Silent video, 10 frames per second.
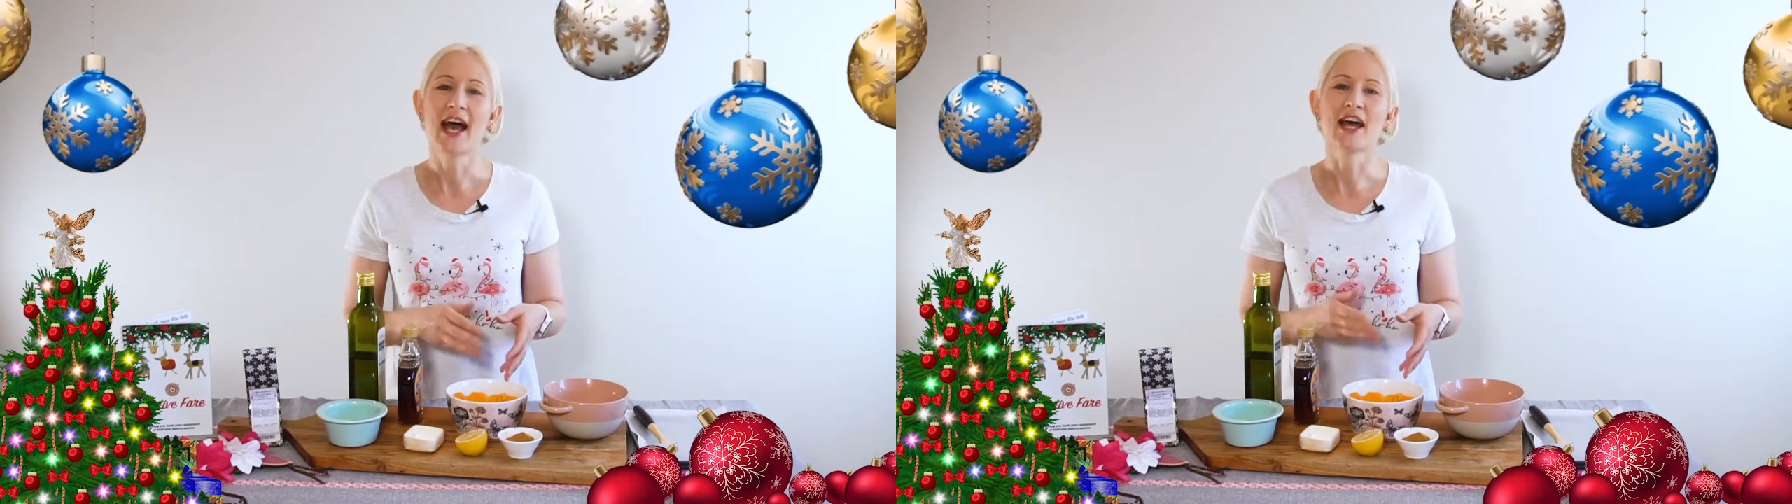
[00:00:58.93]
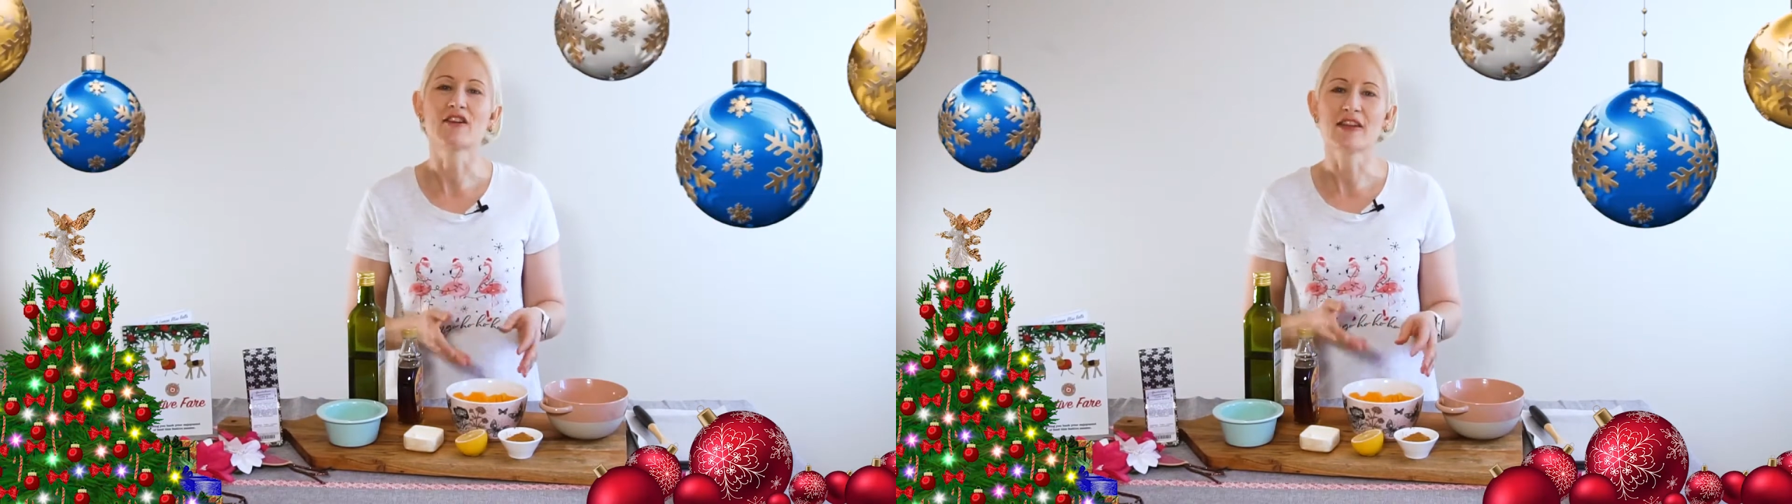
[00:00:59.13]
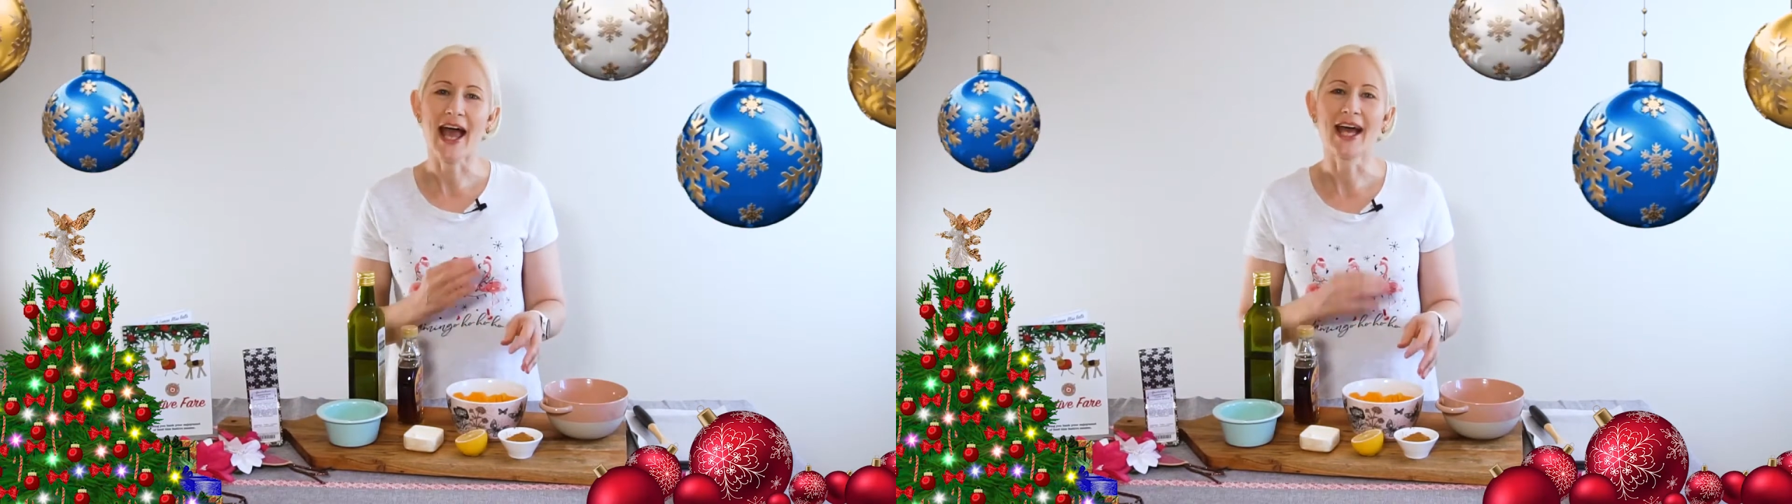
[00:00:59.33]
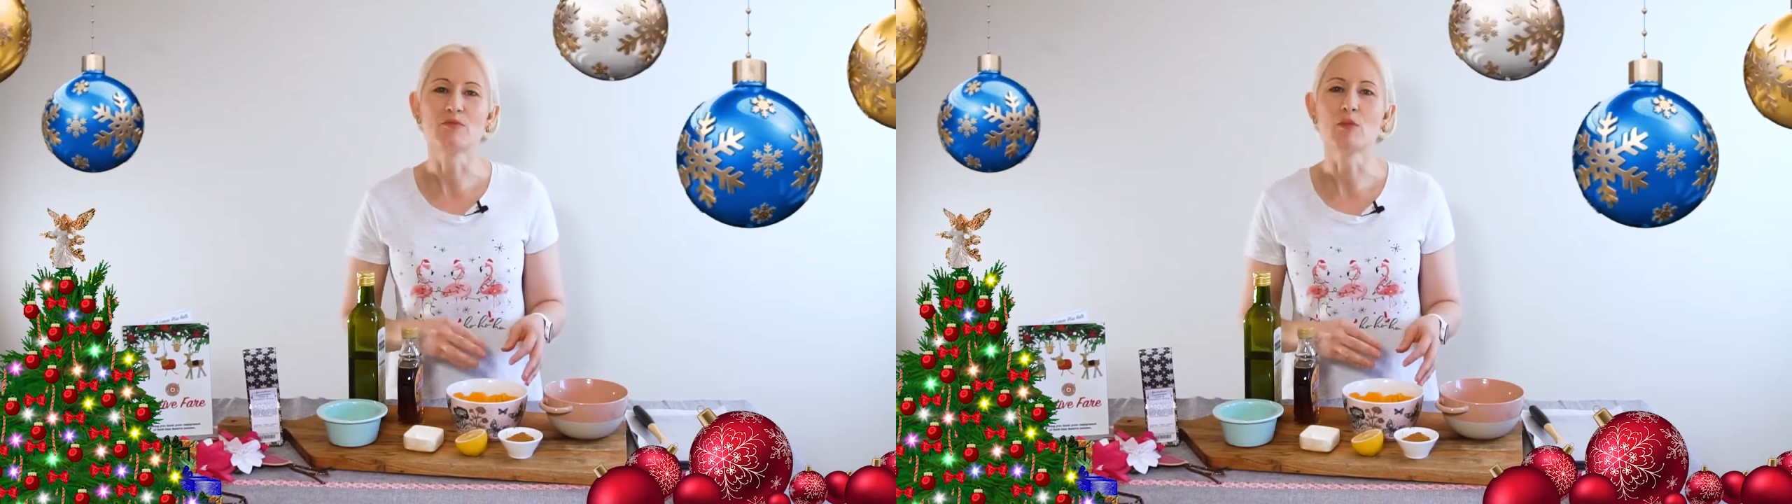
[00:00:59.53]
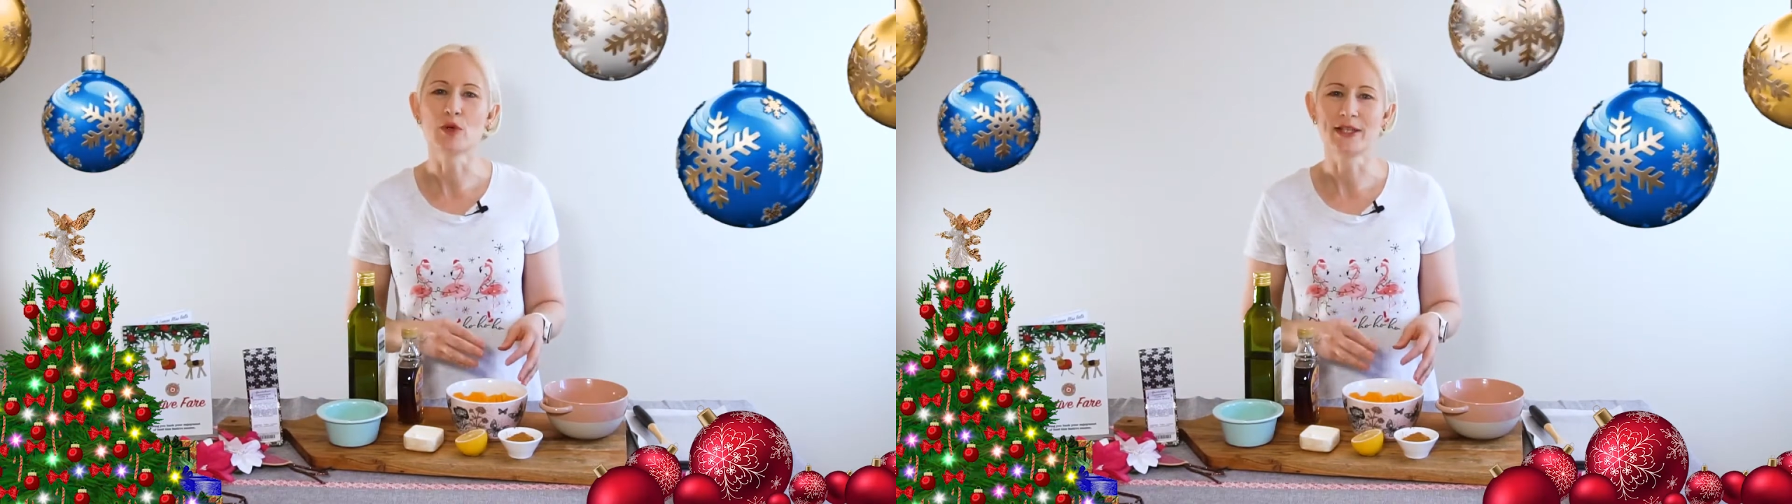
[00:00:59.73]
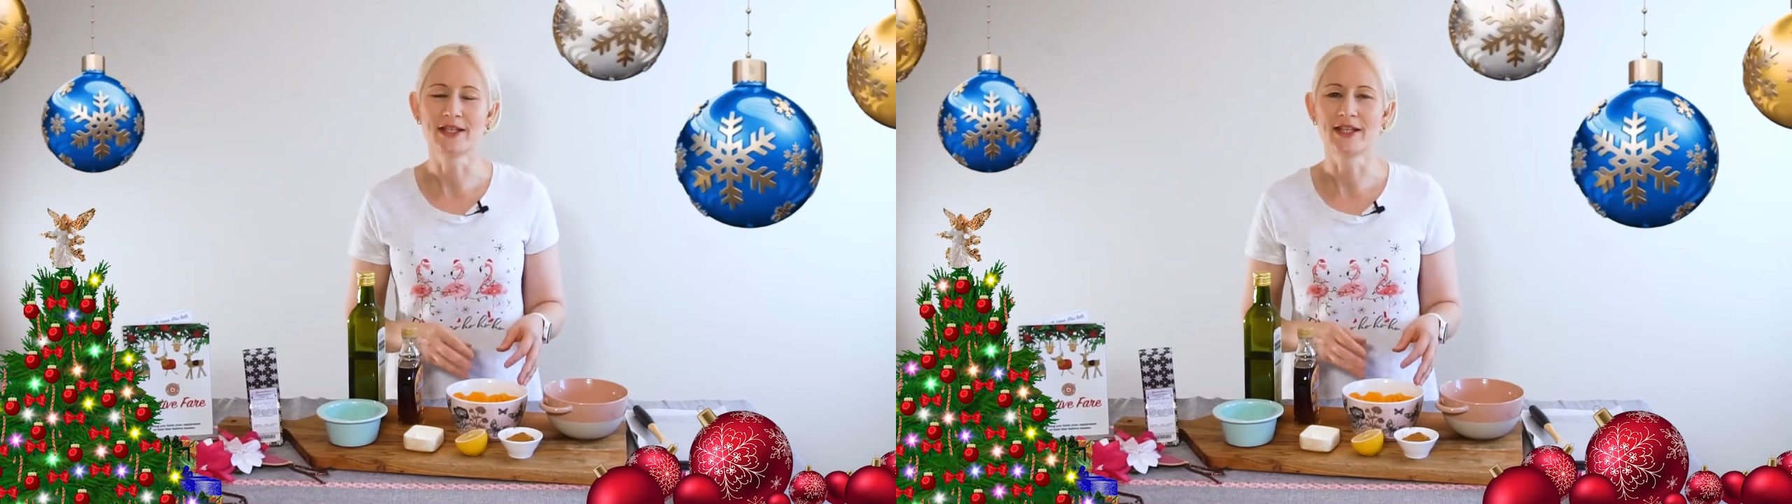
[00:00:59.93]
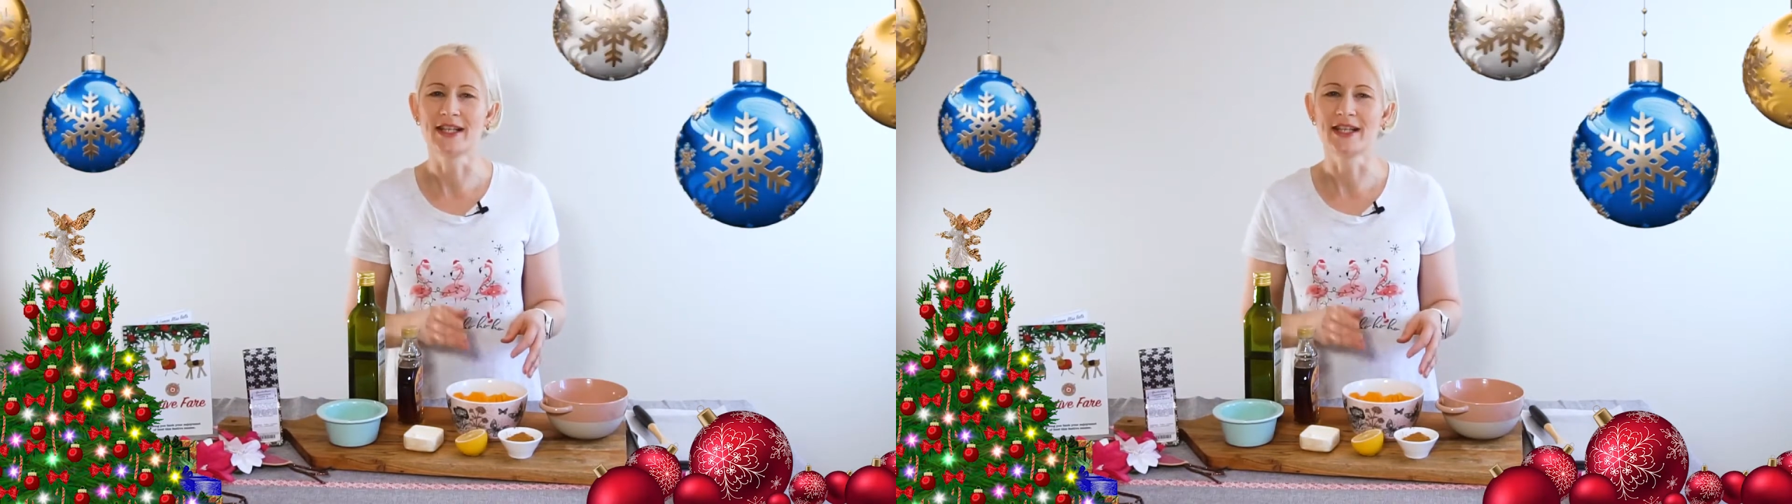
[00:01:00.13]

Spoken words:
and it'll add moisture